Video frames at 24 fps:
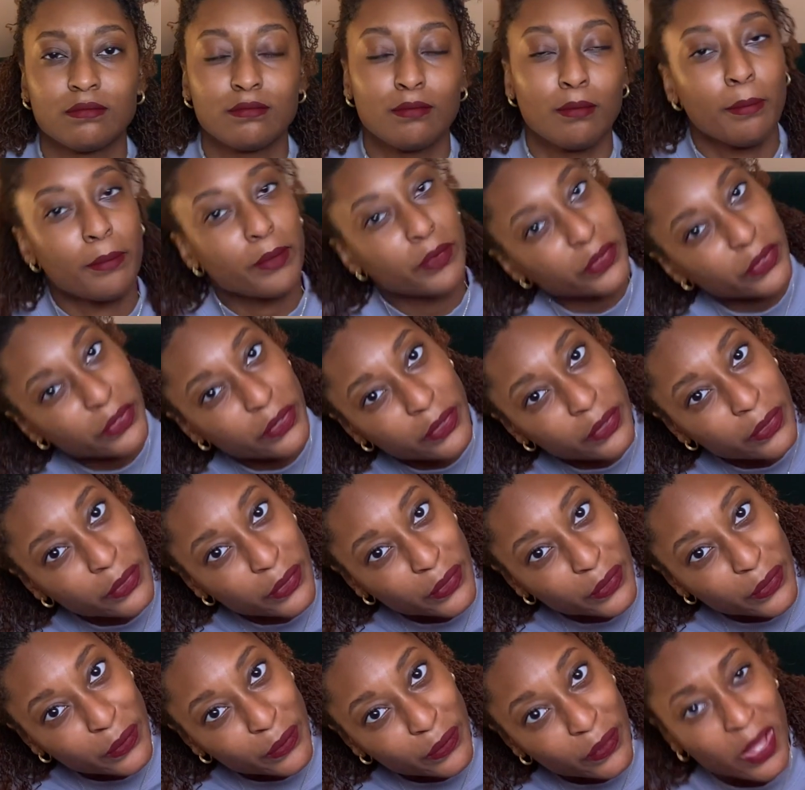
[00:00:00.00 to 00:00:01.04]

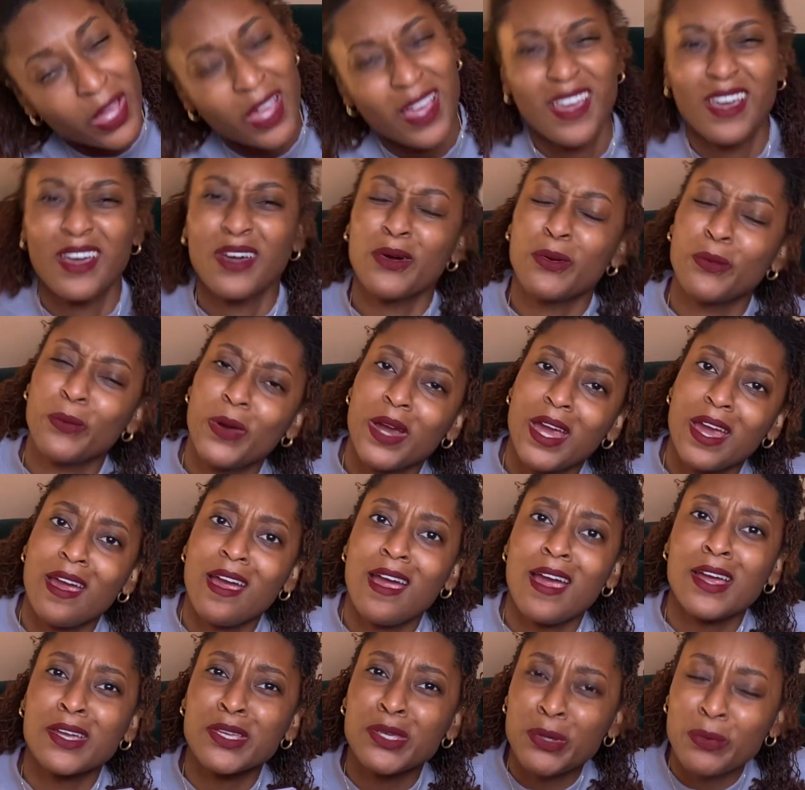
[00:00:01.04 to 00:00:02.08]
boo. Where
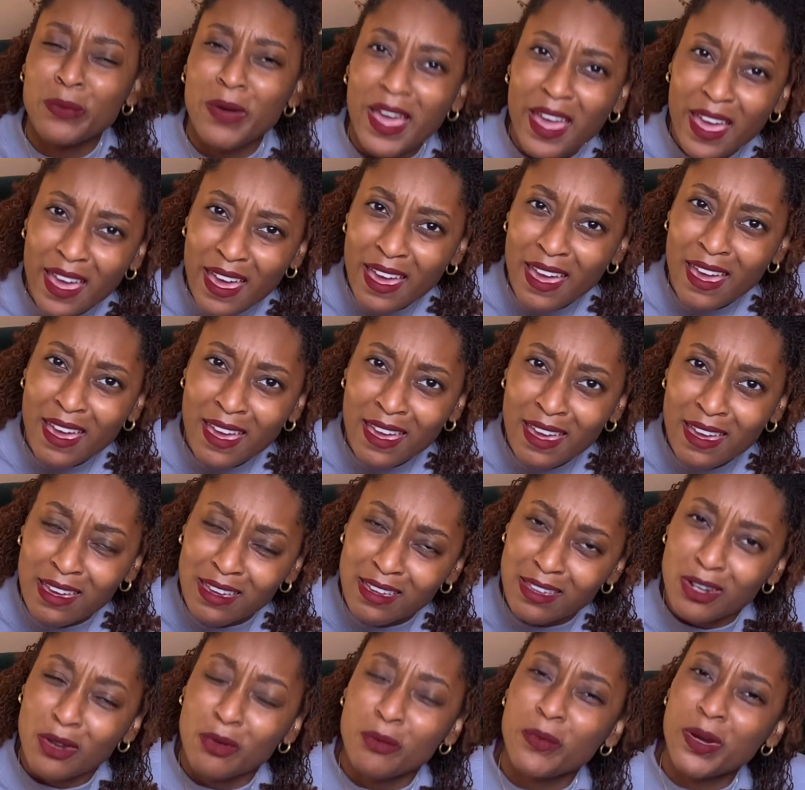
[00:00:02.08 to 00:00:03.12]
are you
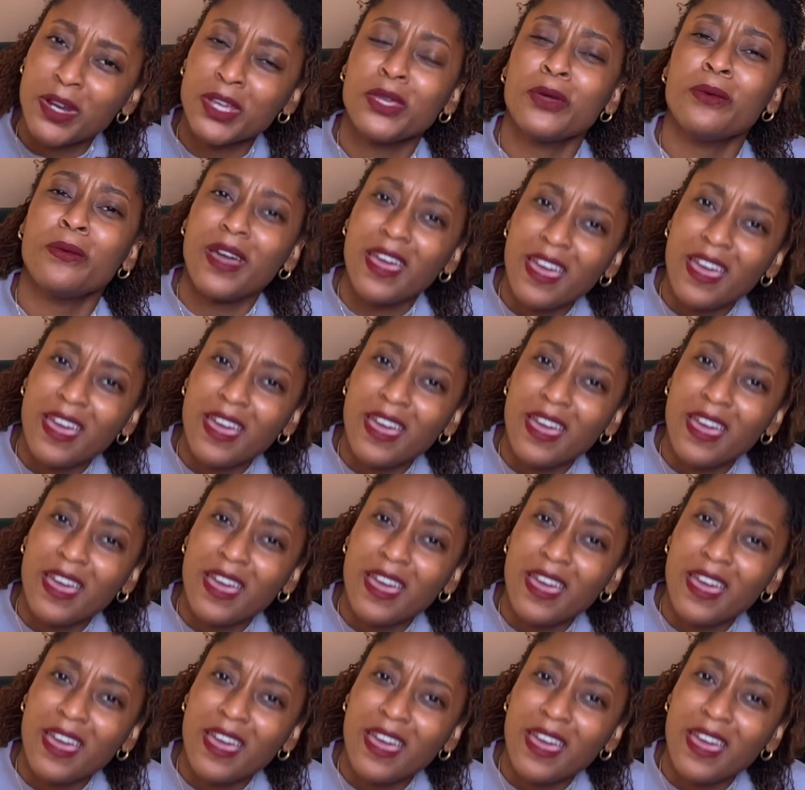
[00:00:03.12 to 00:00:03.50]
at? Where are you